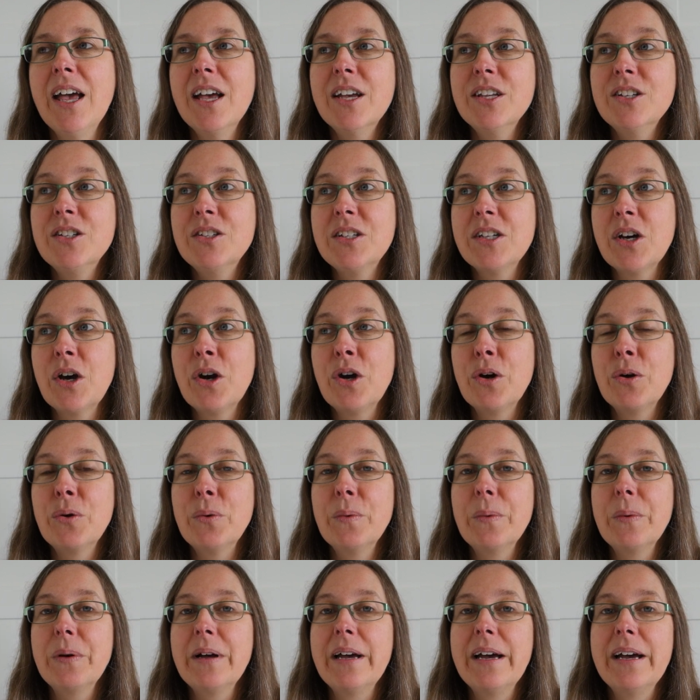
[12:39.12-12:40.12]

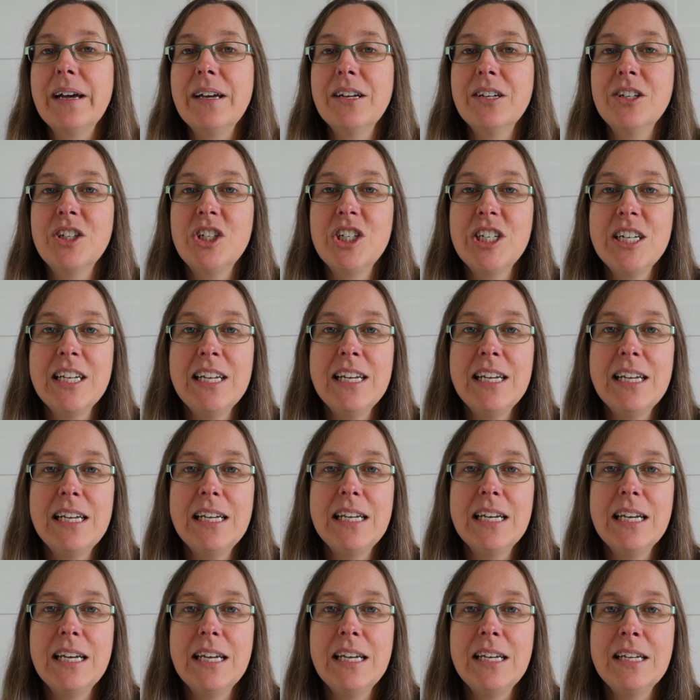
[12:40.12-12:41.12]
So
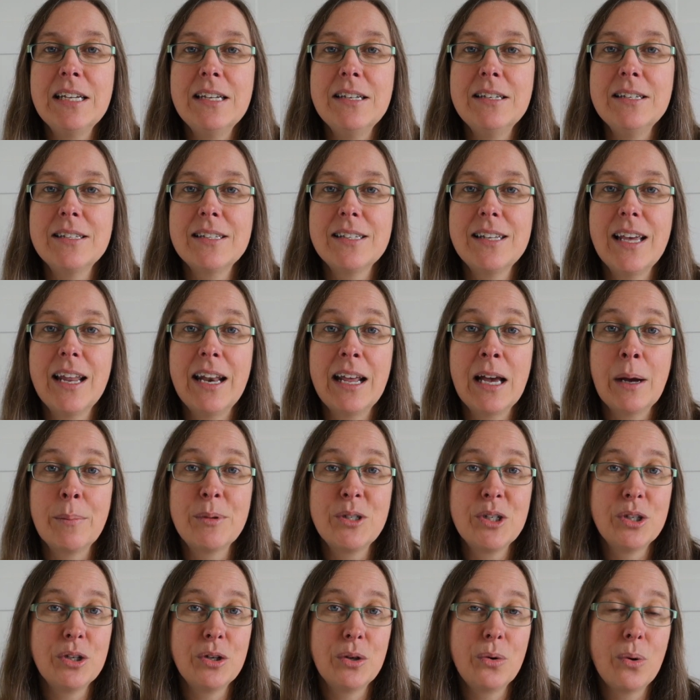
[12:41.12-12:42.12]
she is getting up
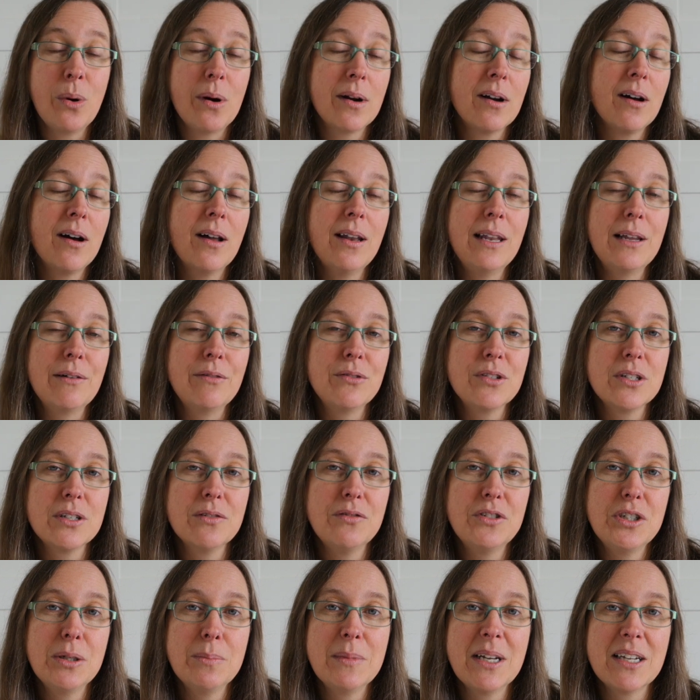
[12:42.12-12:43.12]
to quite high levels
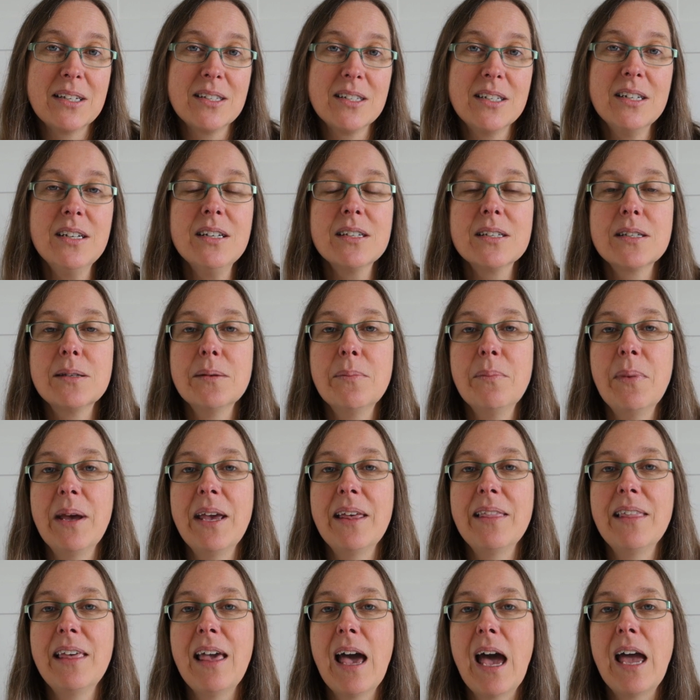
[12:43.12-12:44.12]
of gymnastics,
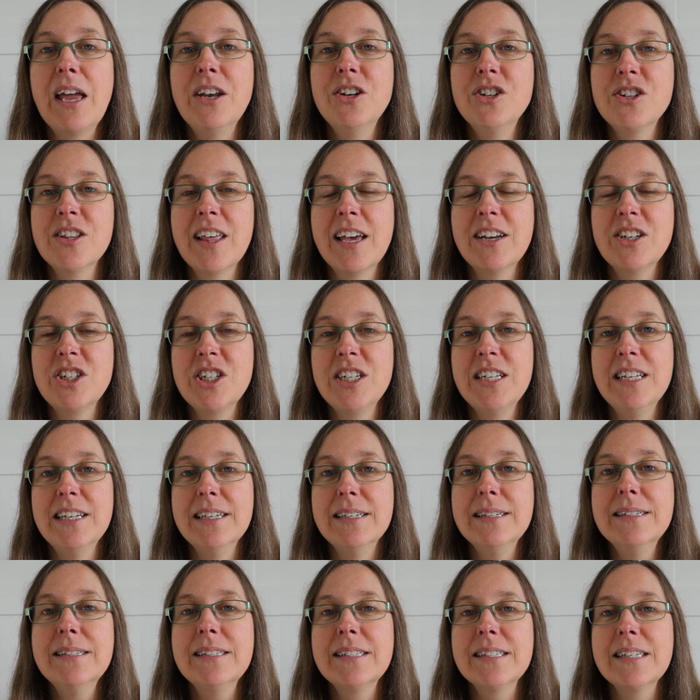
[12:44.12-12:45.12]
being the age that
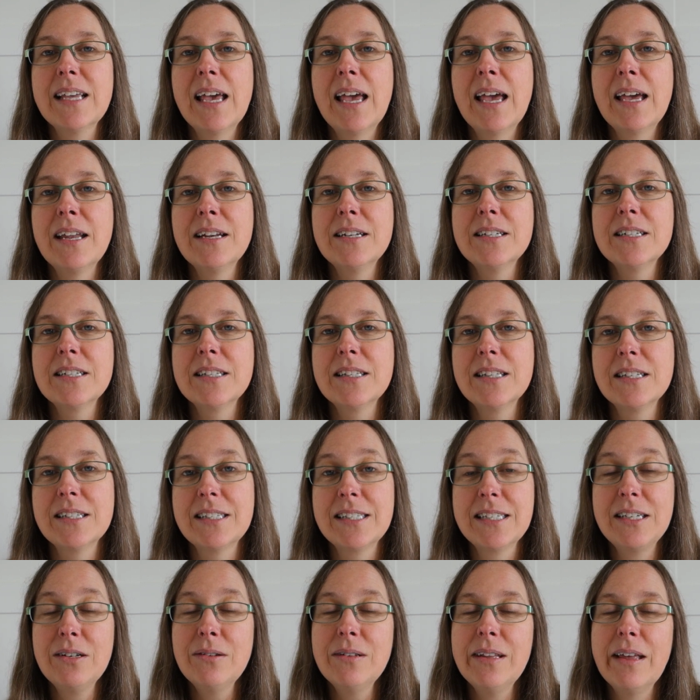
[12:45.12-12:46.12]
she is and the
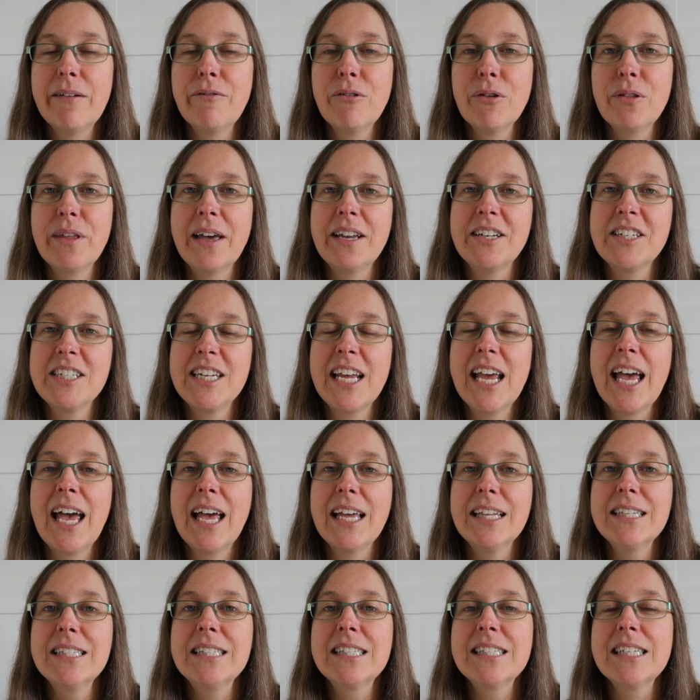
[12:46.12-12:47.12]
skill level that she
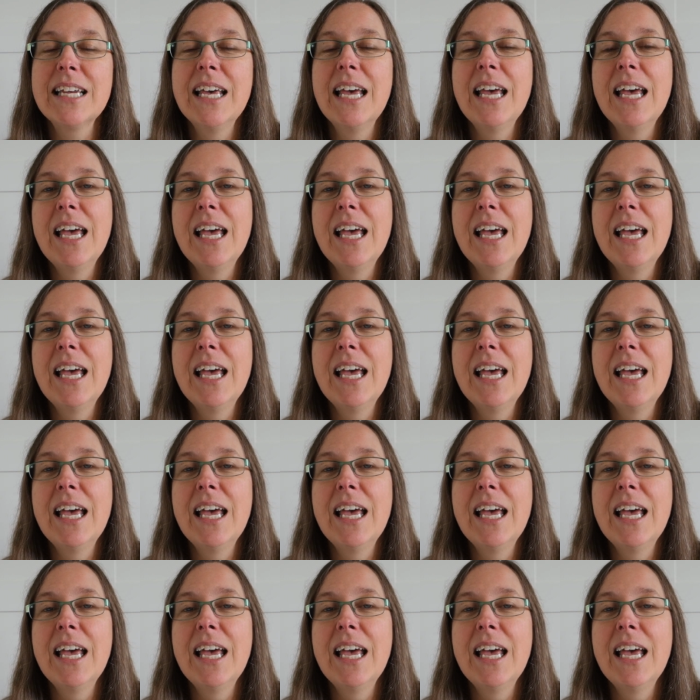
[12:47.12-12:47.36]
has.